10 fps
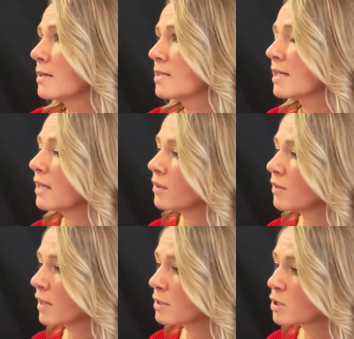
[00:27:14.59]
seeing
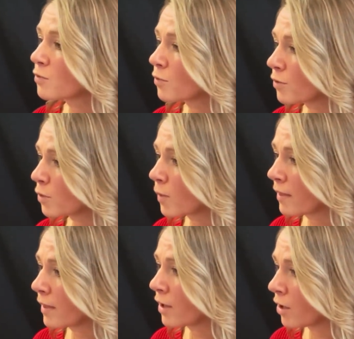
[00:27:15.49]
things for the
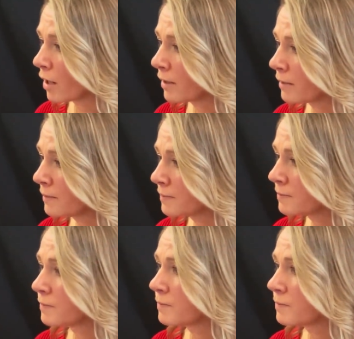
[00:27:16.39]
way they are.